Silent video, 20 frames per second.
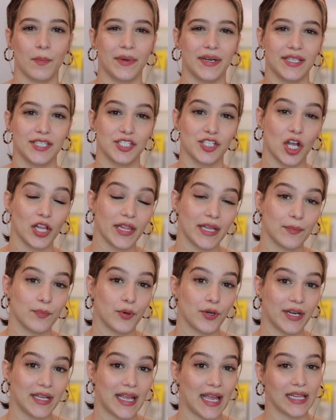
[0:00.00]
but it's not like
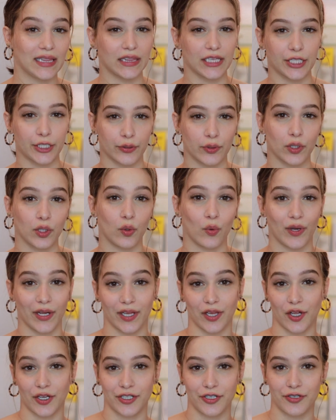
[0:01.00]
putting a literal
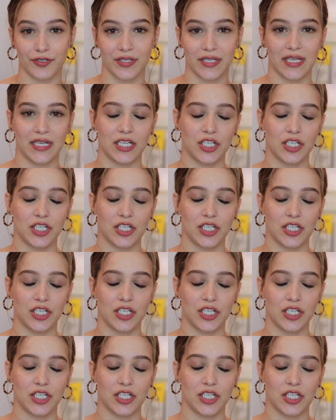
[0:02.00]
oil on your skin.